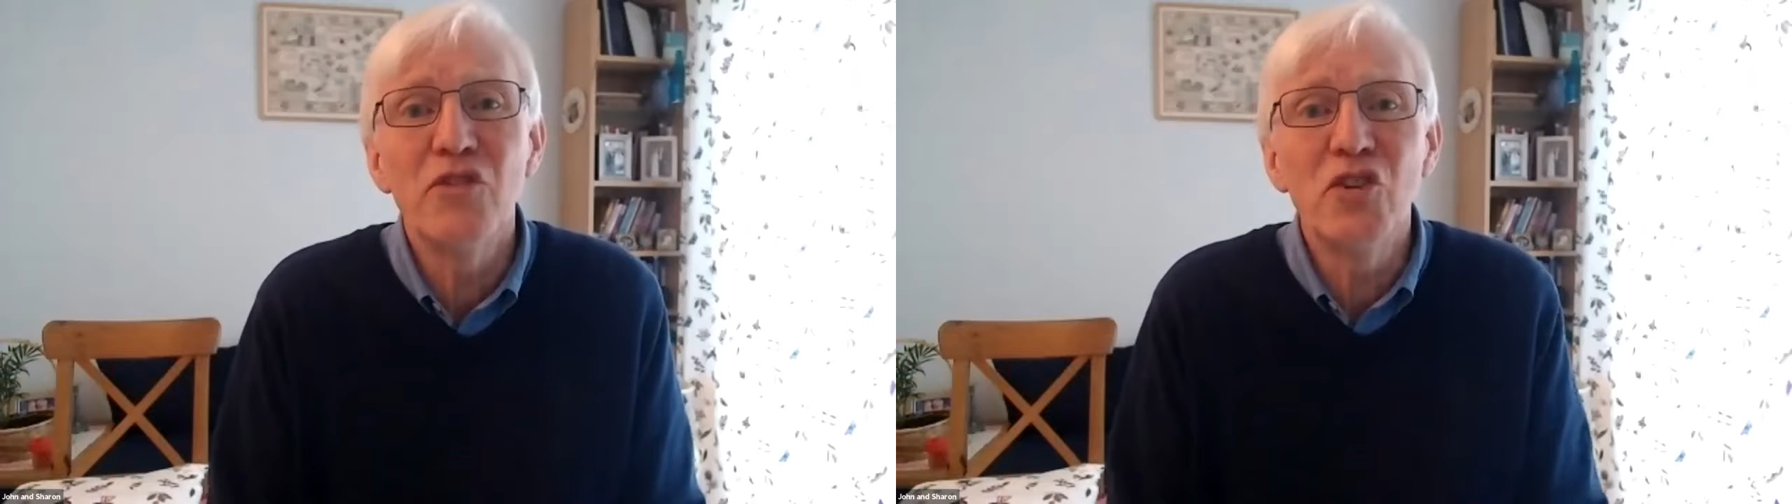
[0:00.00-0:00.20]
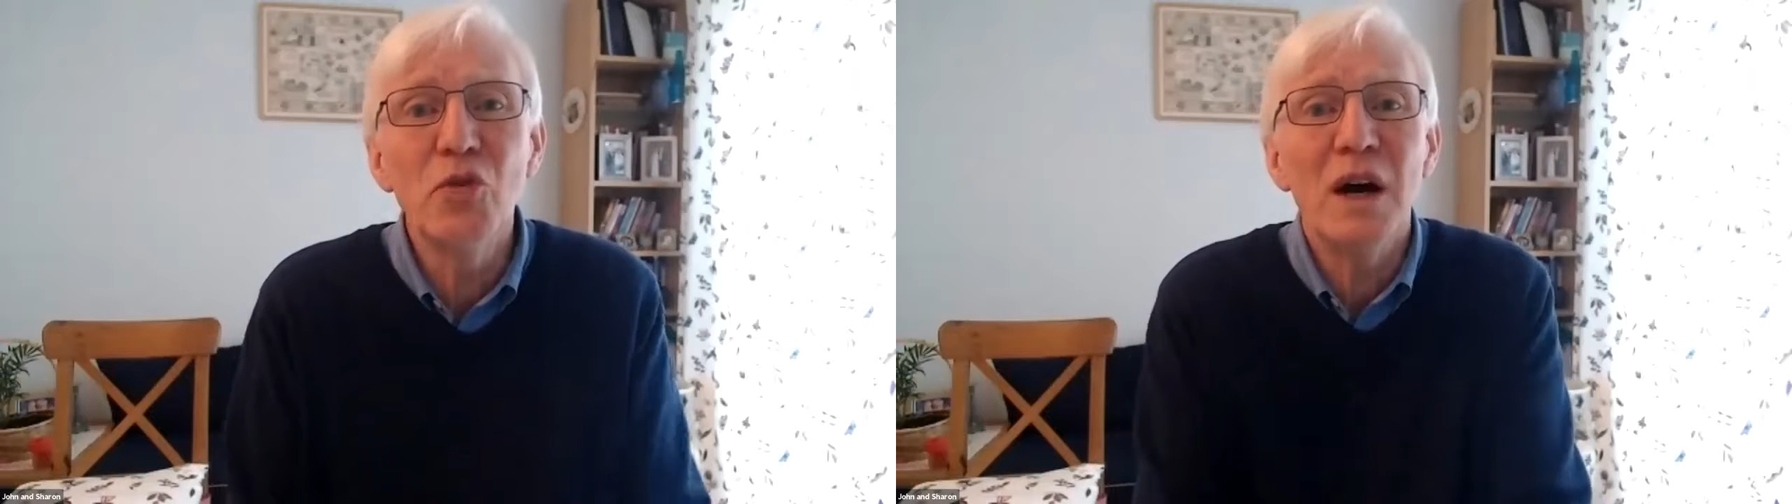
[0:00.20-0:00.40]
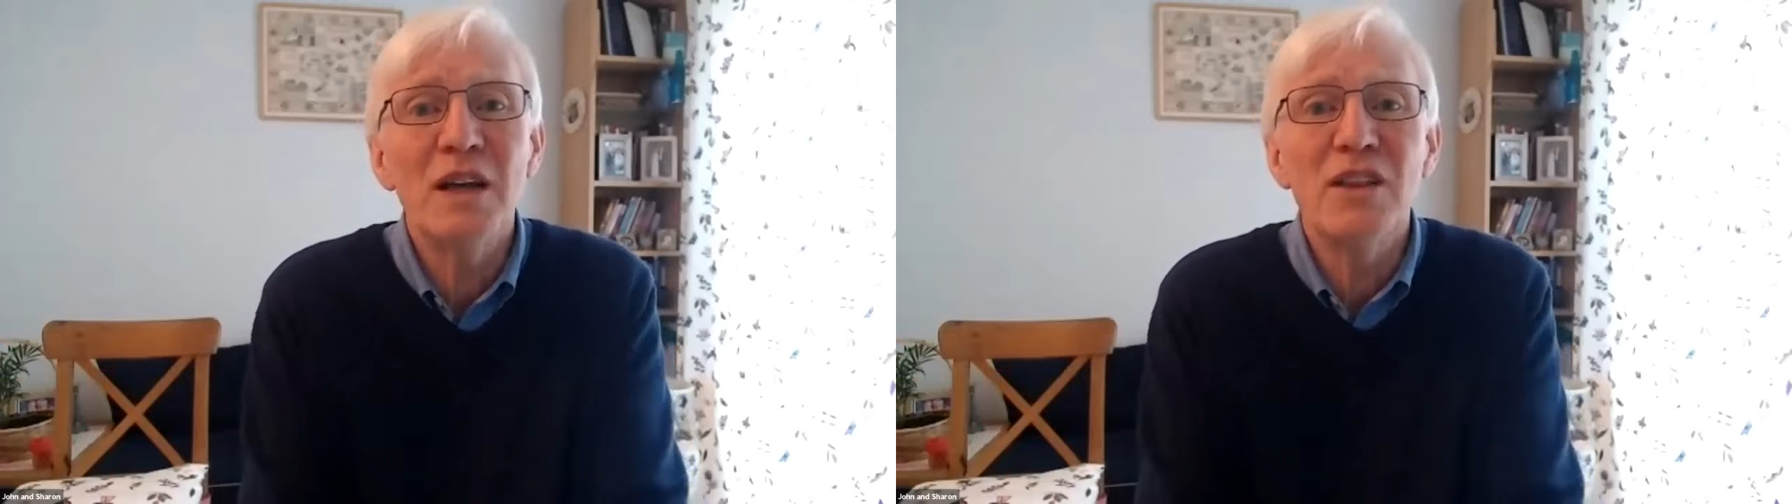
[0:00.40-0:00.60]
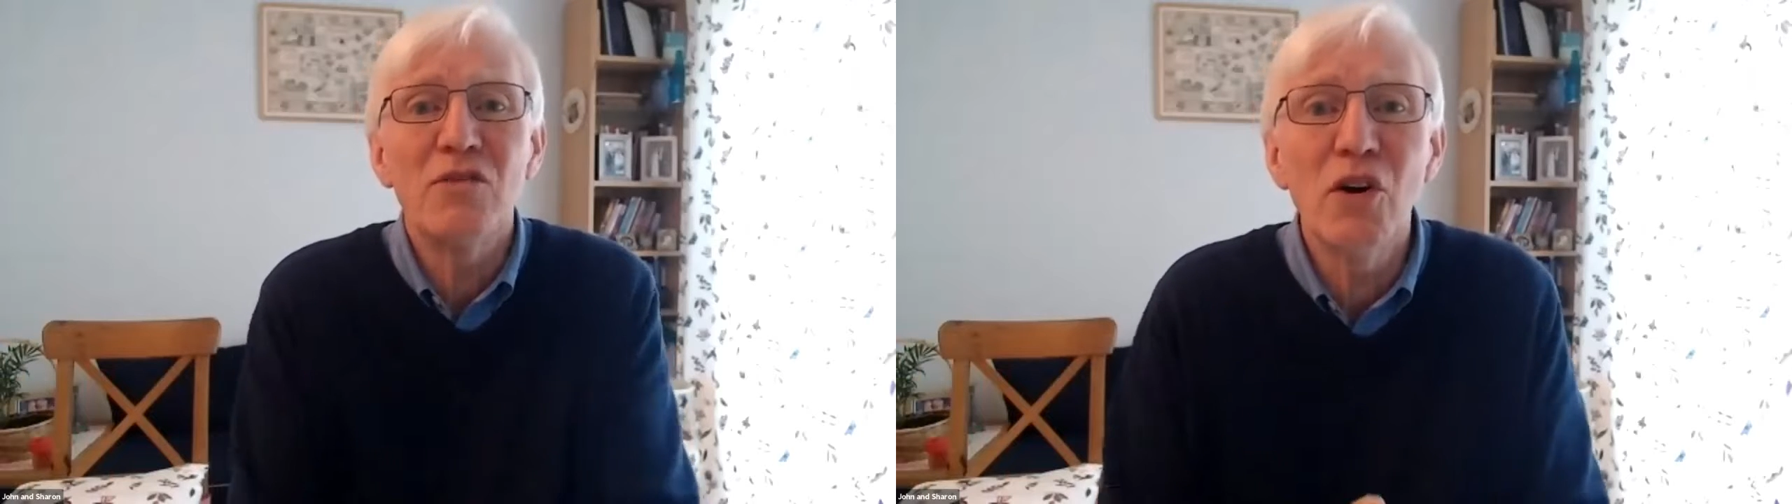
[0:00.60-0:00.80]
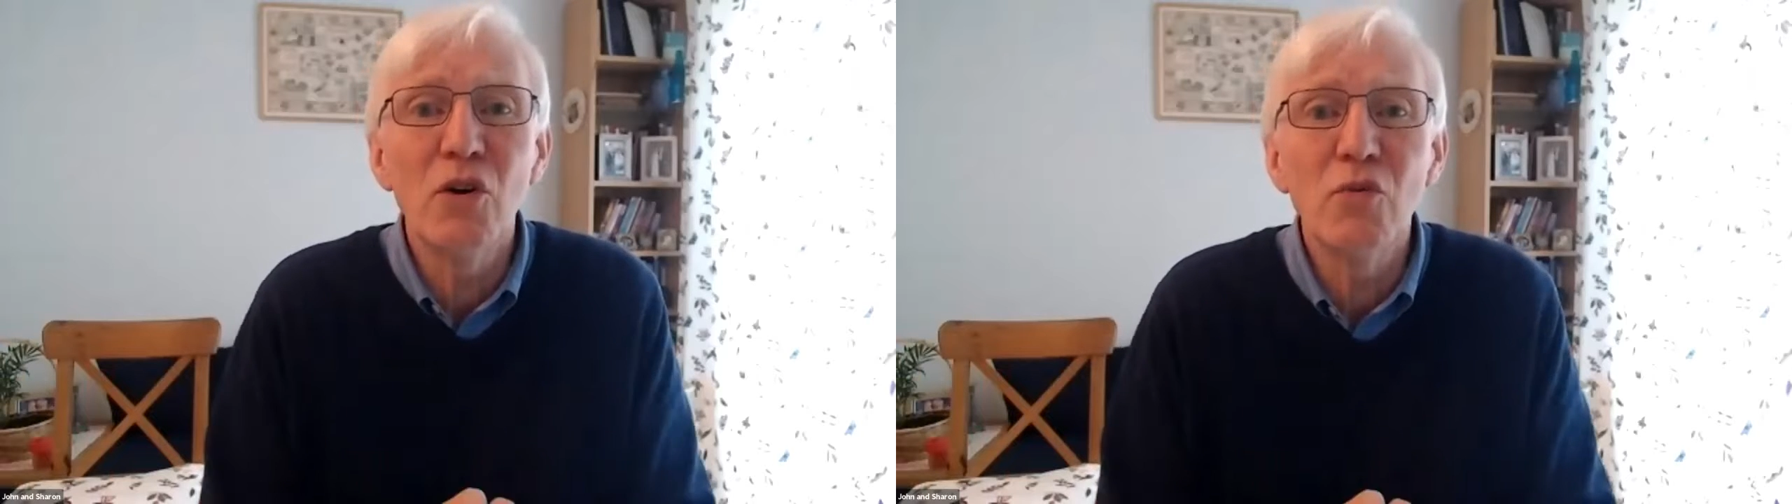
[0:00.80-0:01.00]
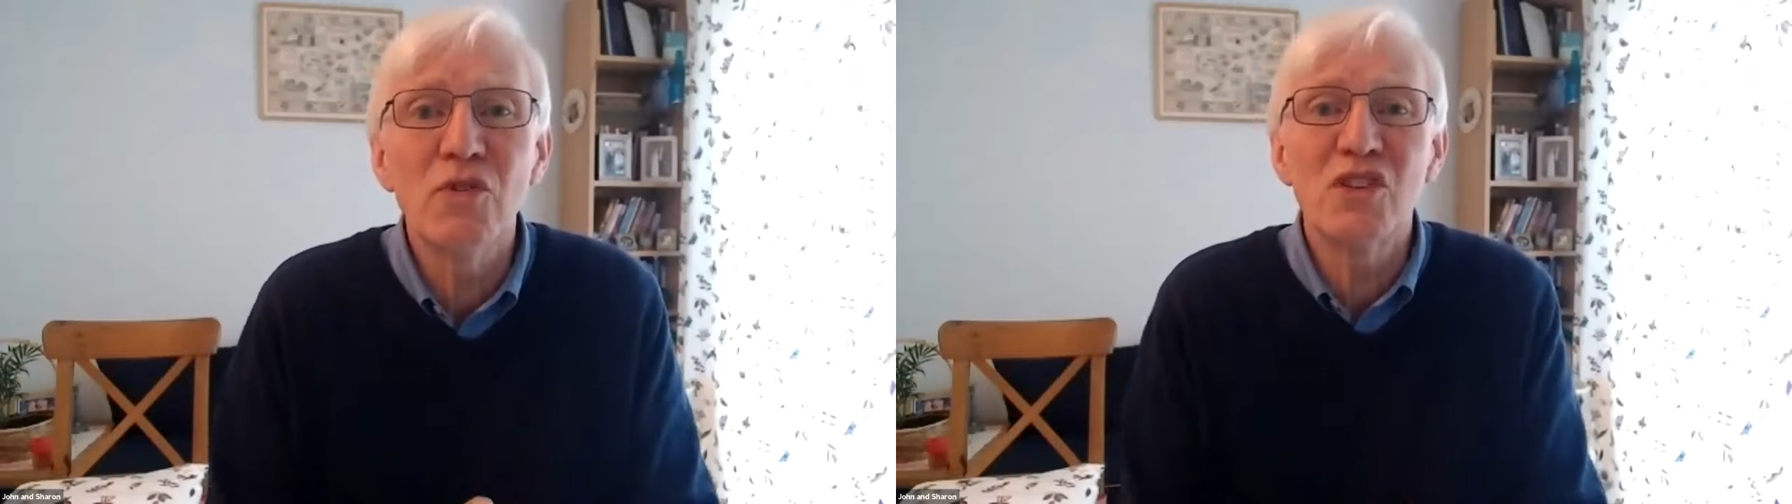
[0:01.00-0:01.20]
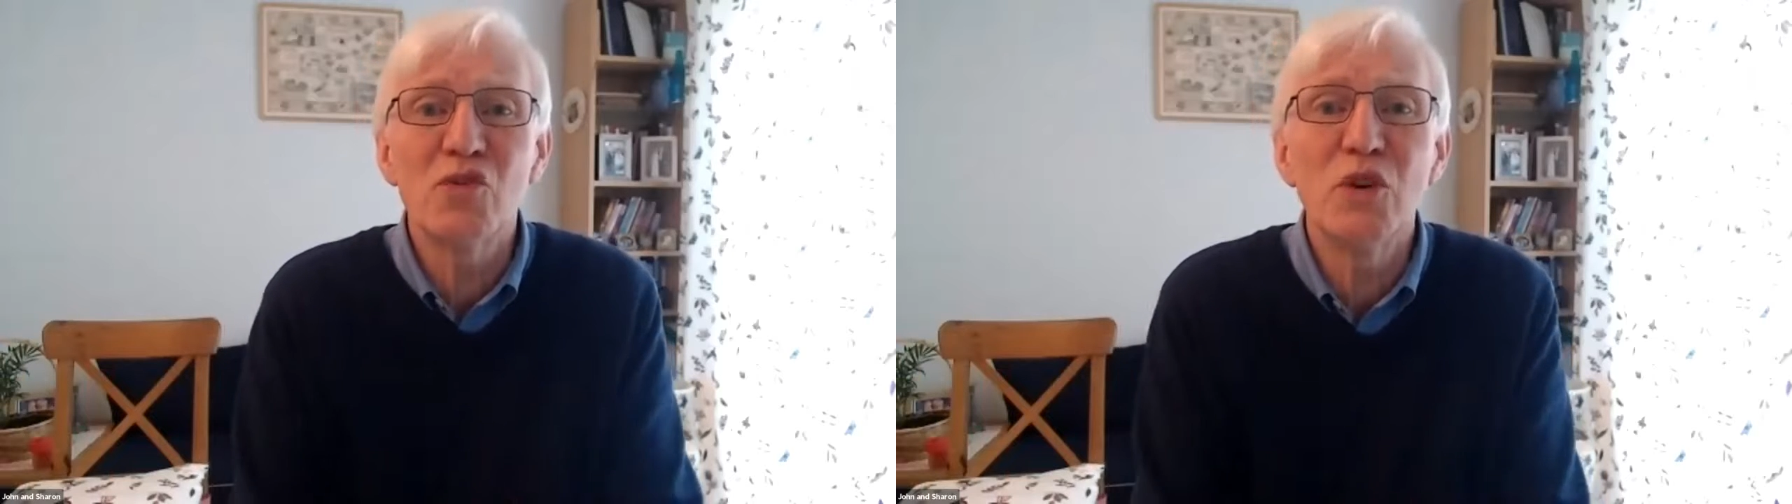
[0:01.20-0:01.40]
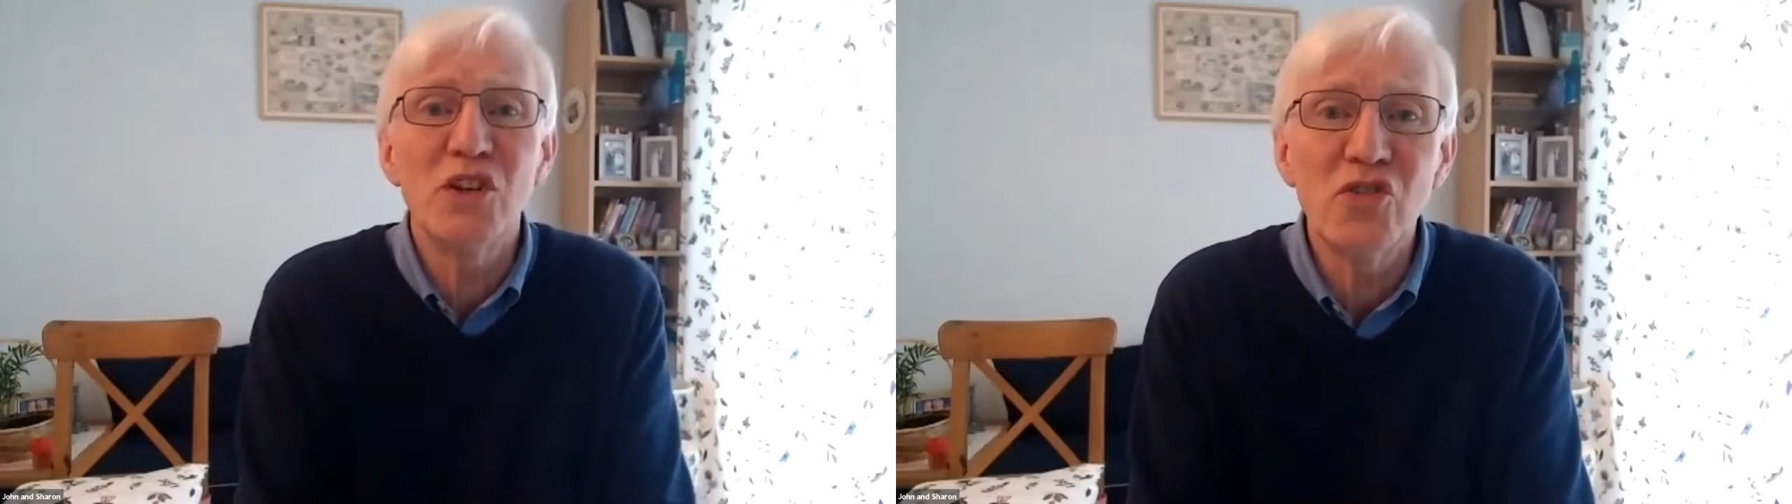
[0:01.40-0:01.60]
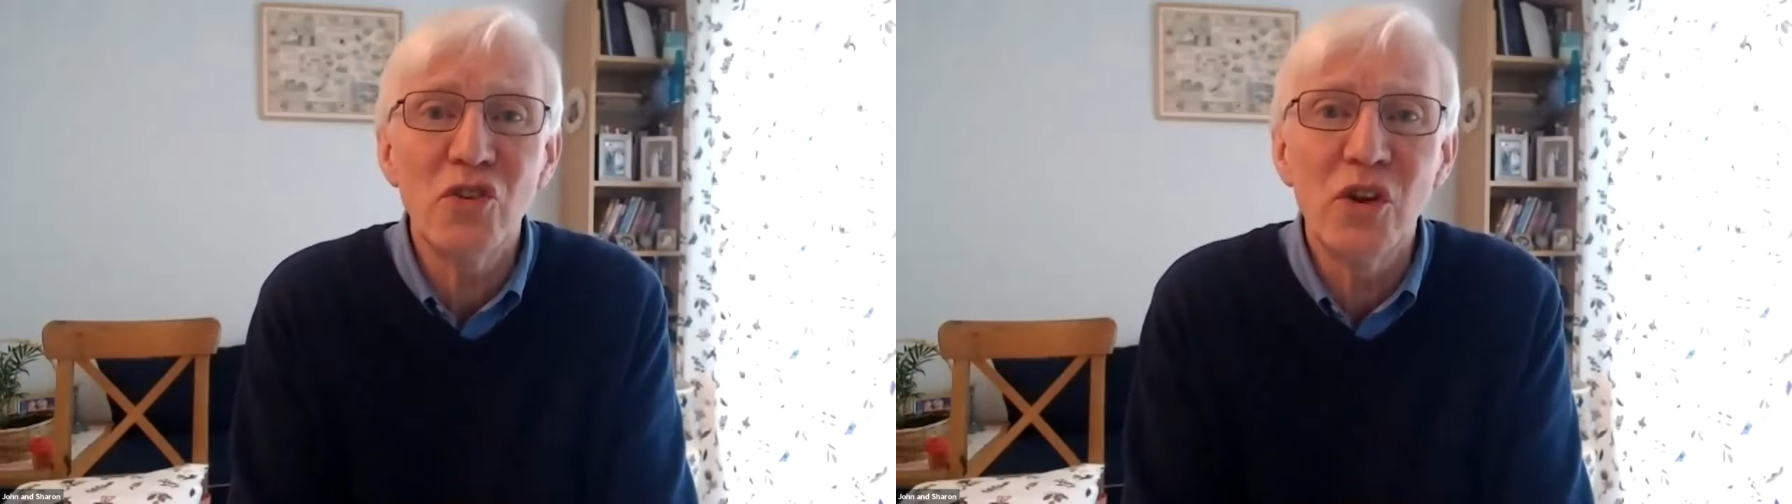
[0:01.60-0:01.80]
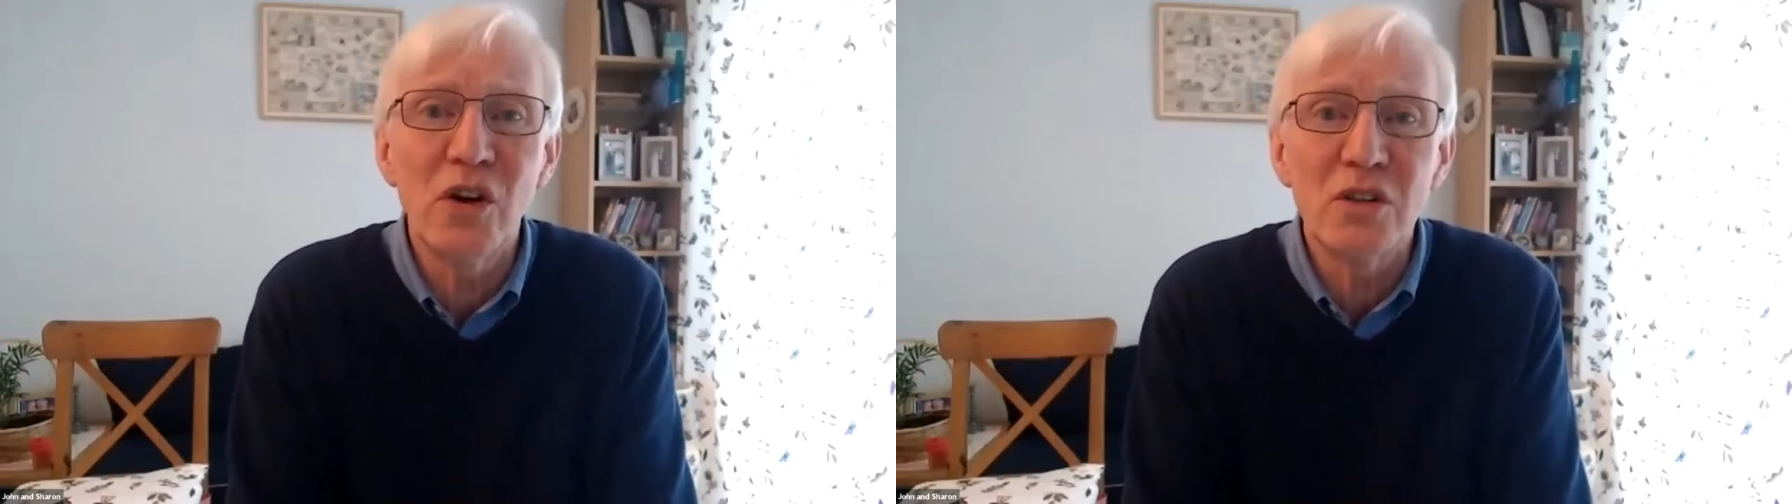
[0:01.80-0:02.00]
do I throw the switch
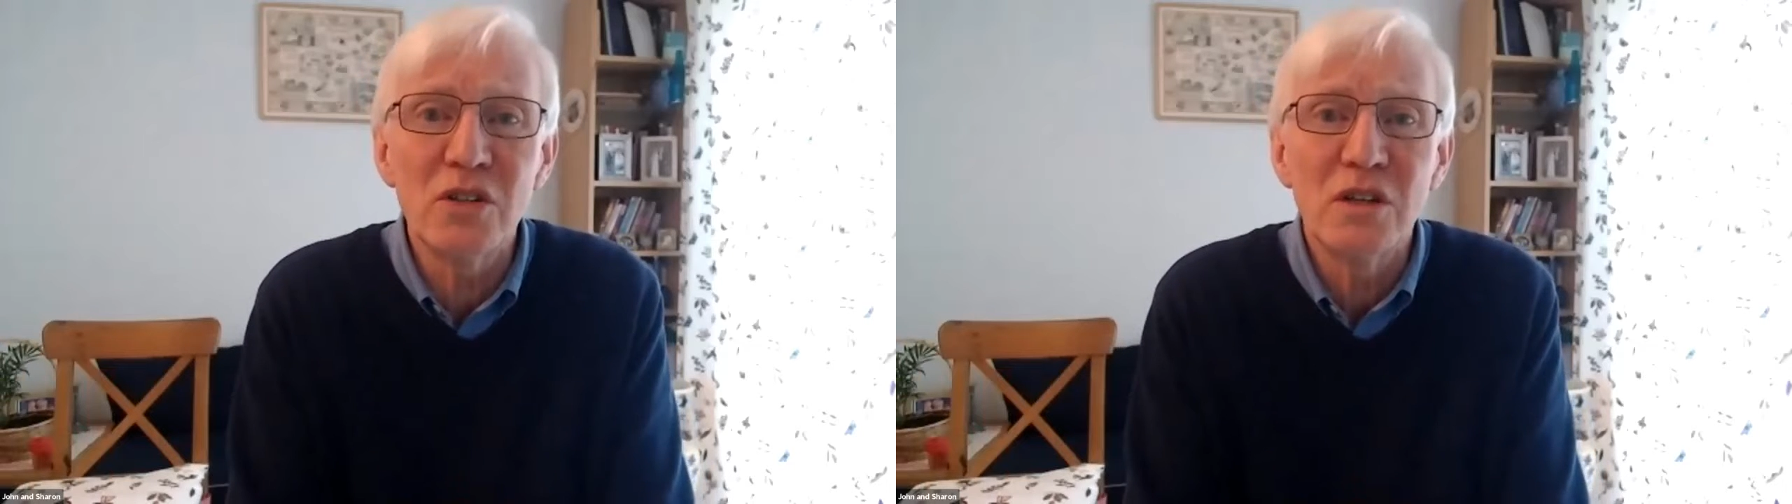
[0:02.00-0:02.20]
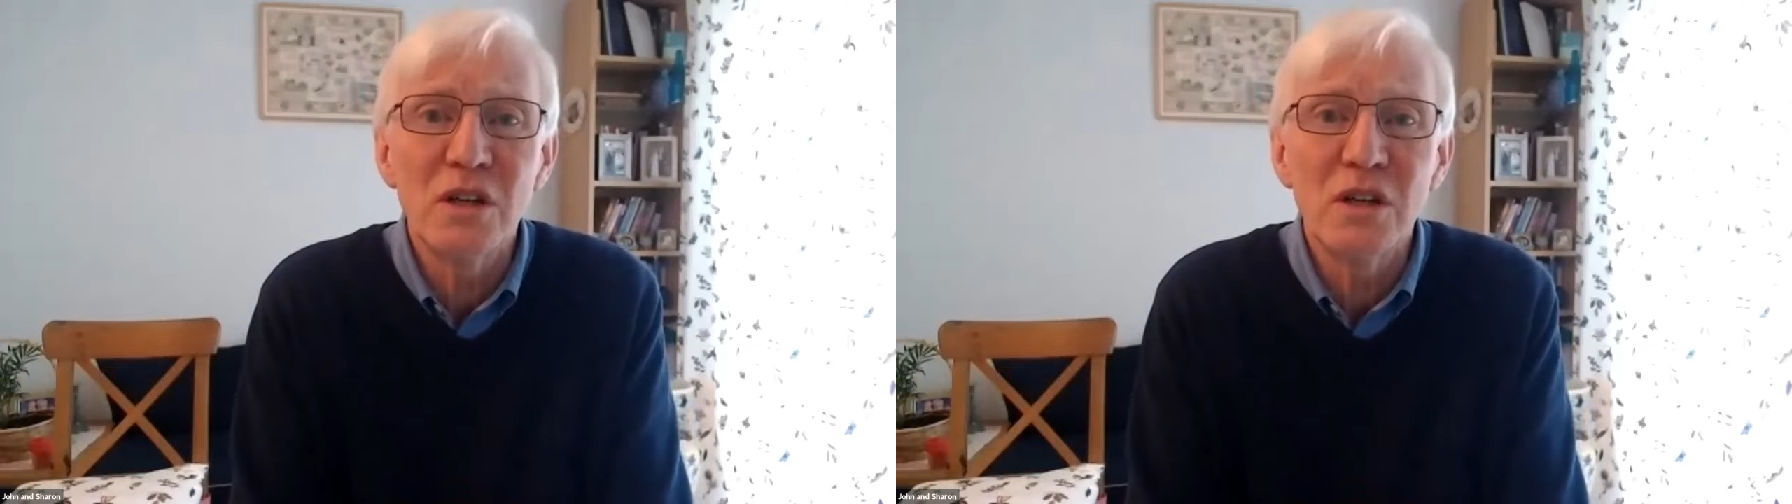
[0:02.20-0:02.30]
or not?